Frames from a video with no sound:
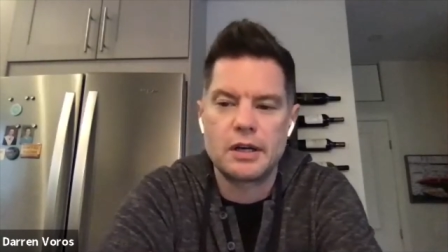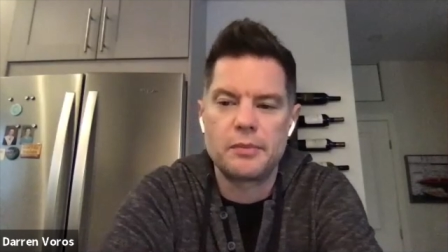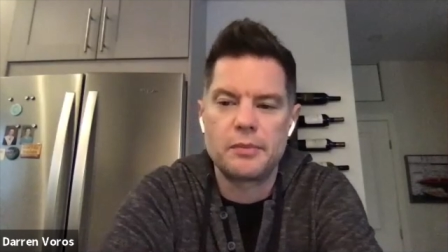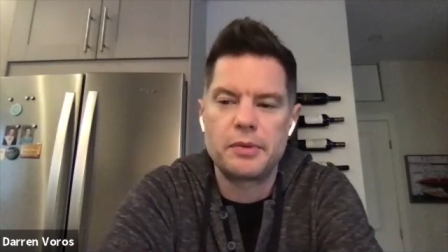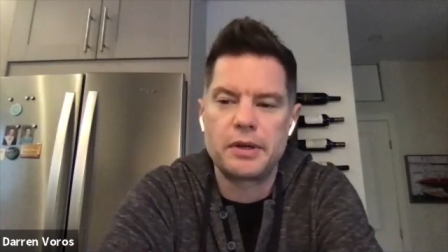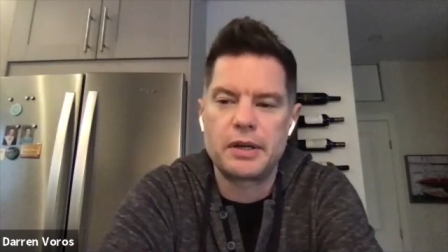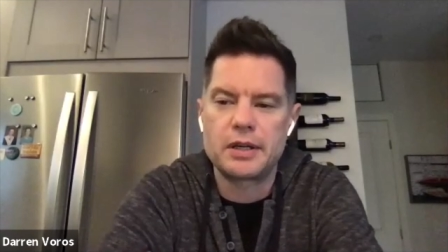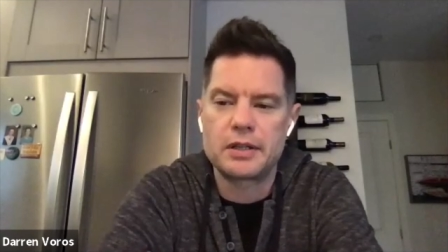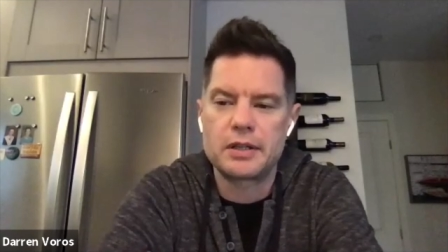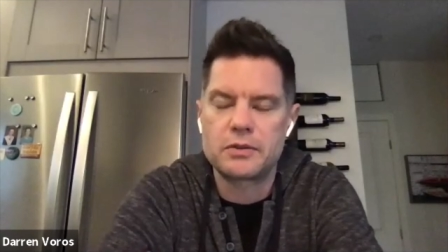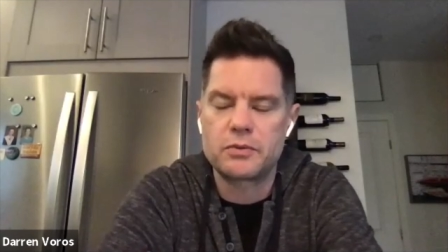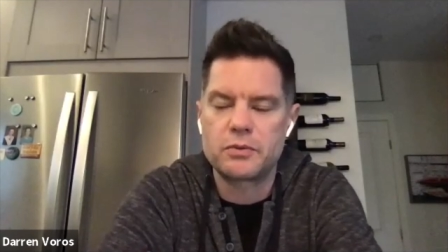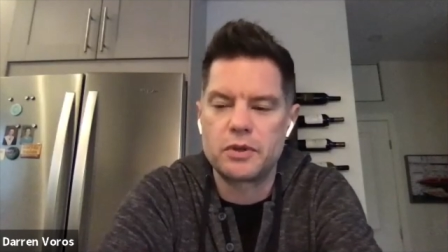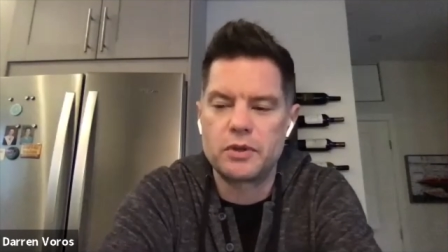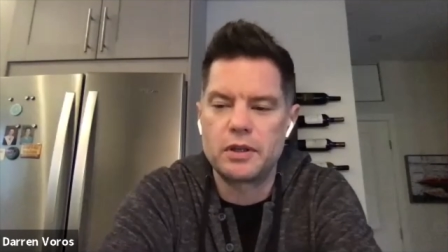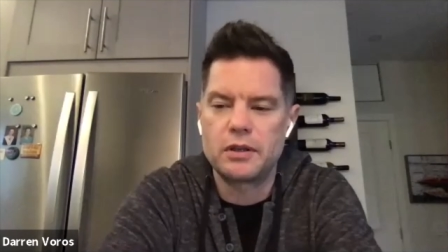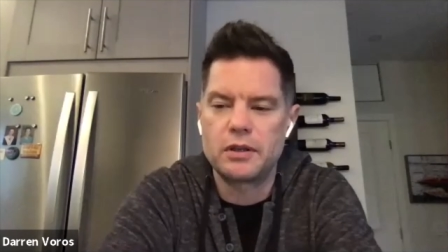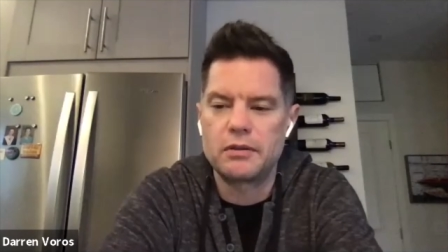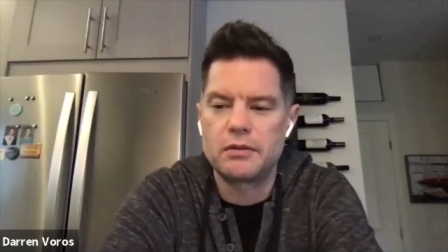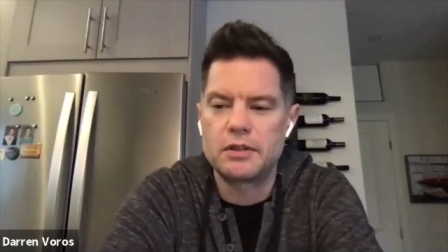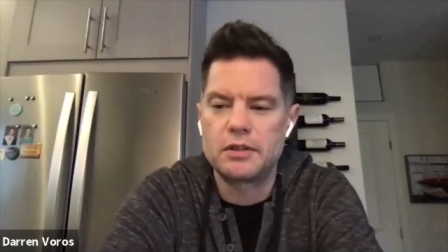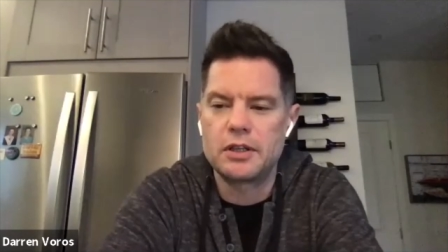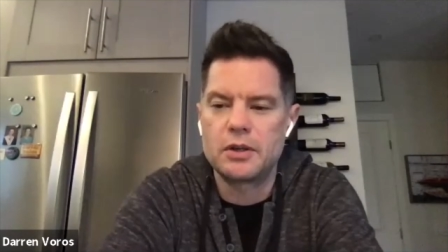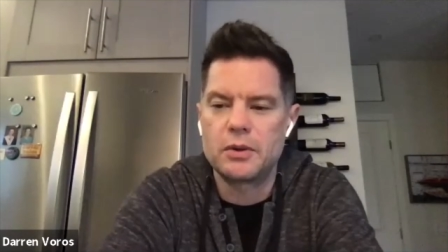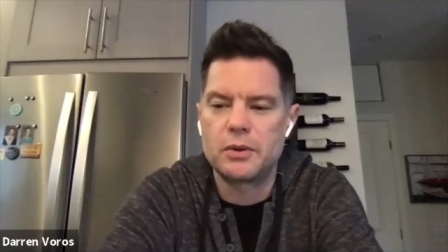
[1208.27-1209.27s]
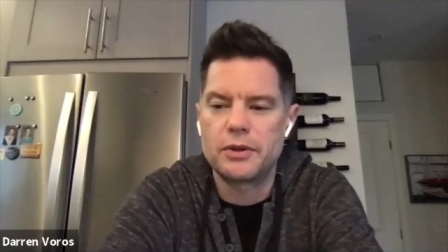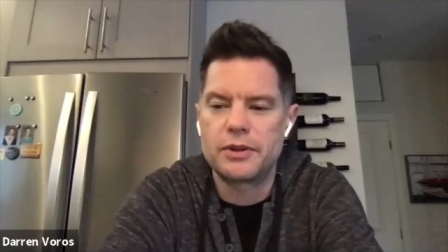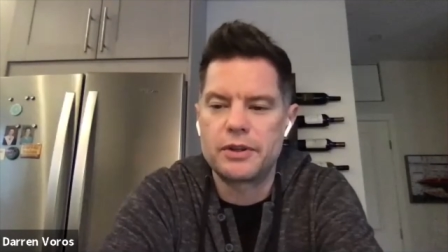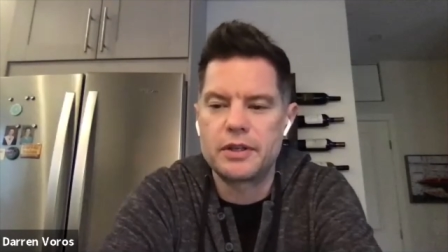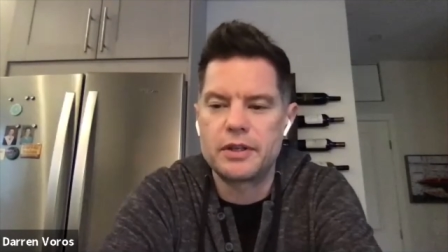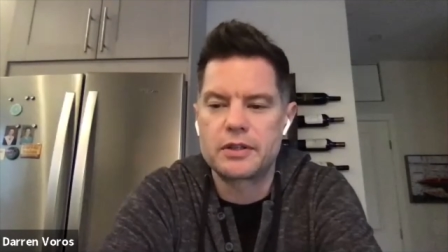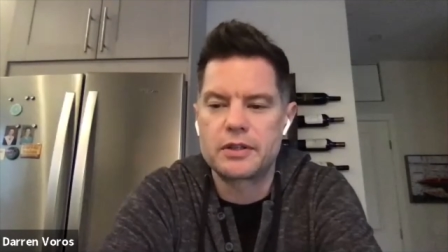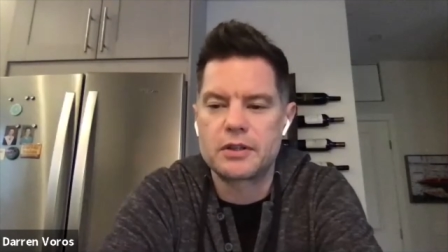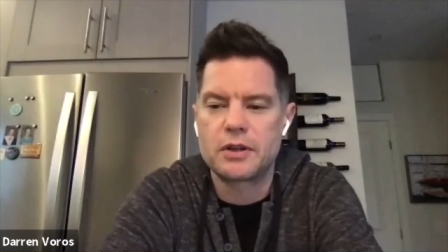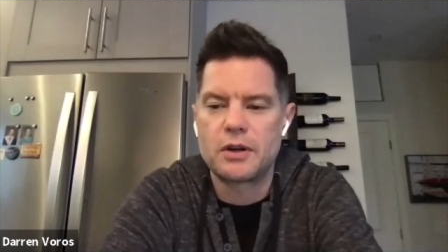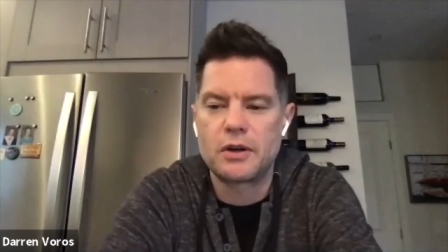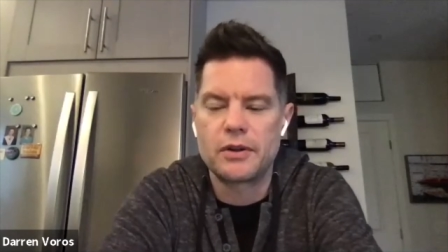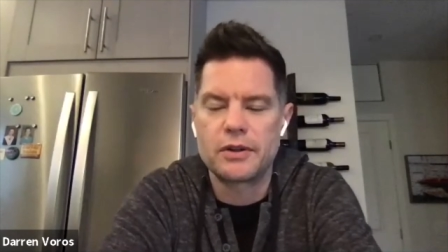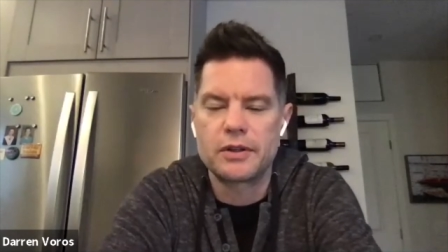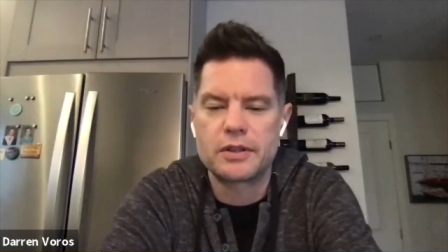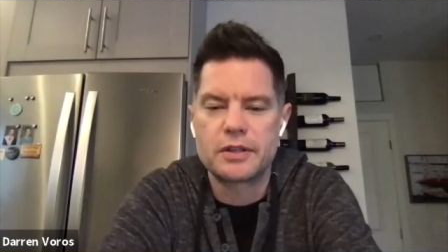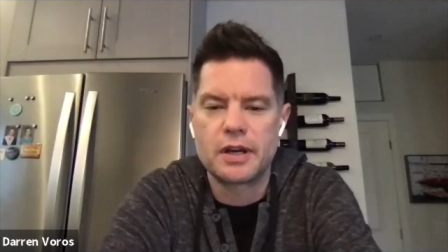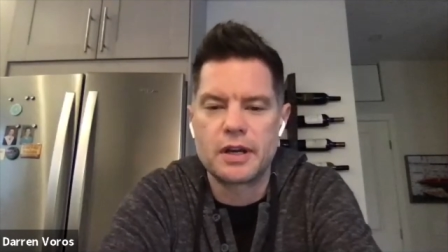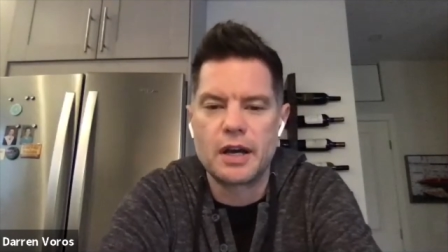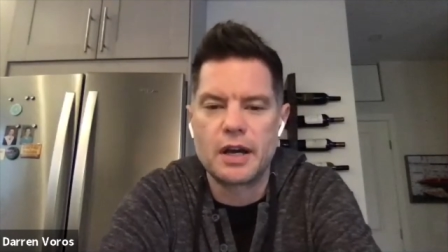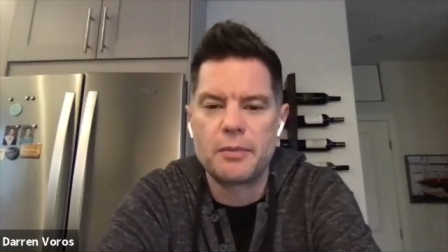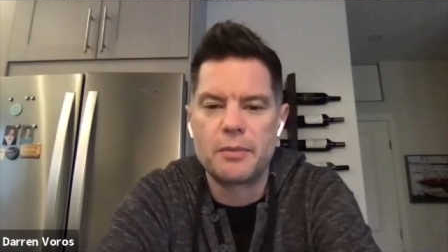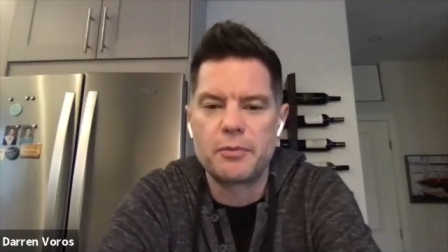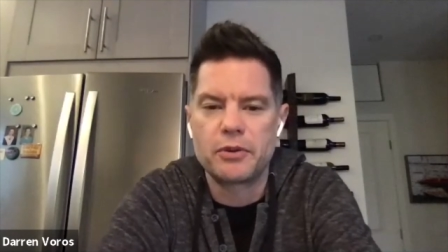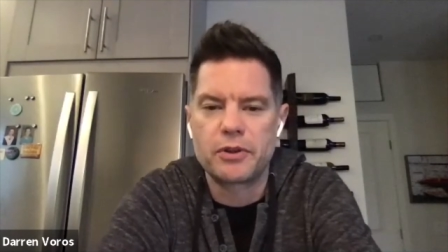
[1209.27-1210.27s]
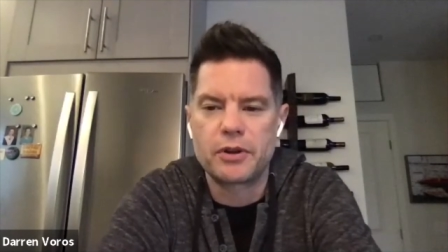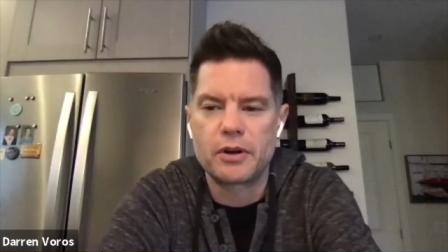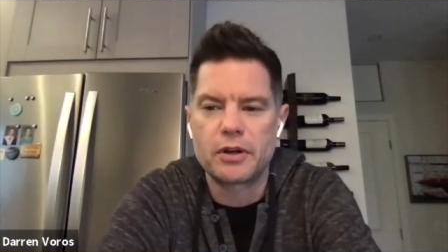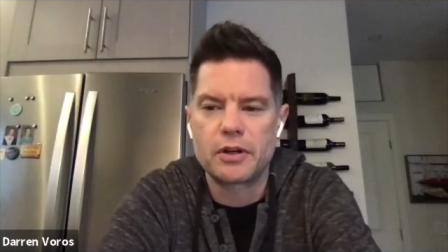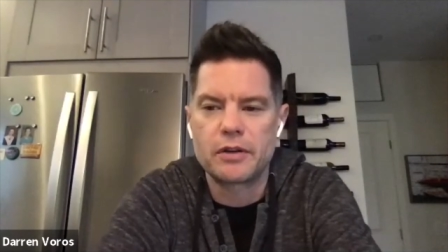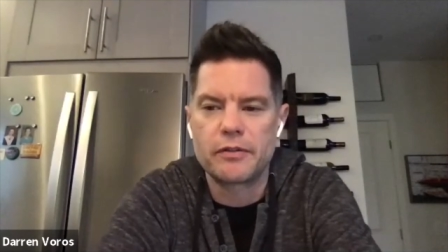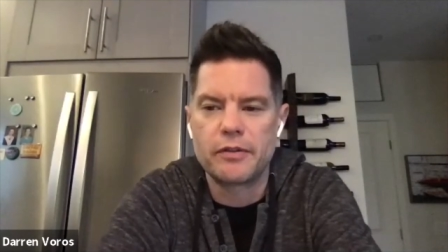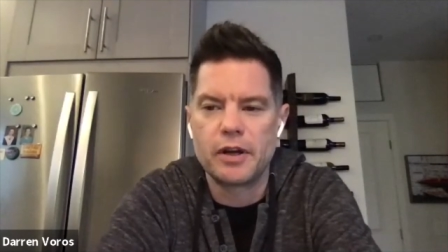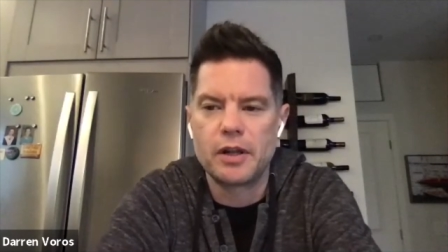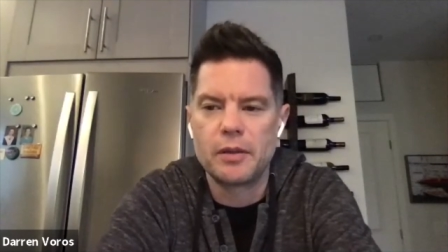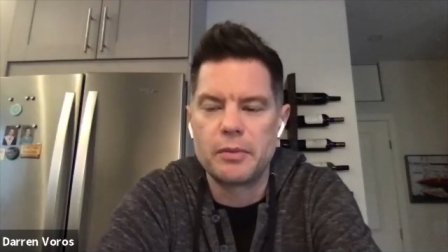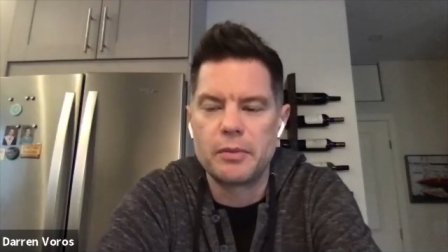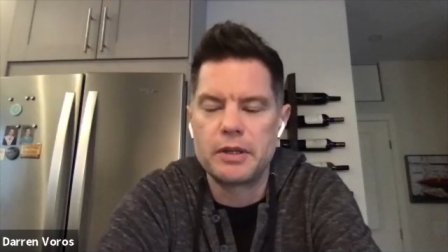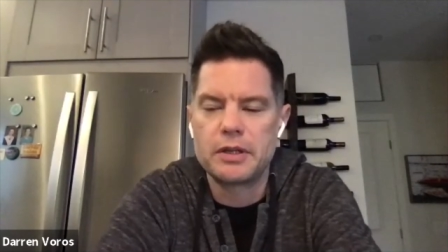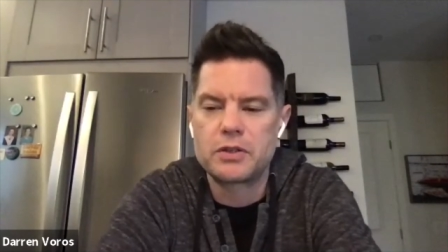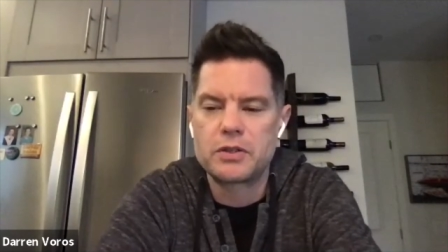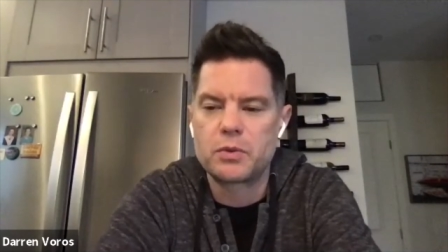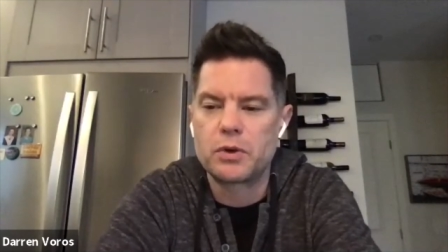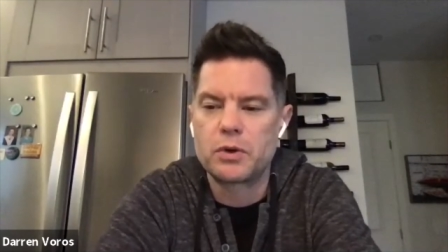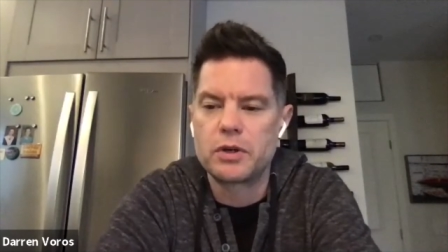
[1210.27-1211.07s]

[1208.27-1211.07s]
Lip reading: because we deal with this all the time with our developments.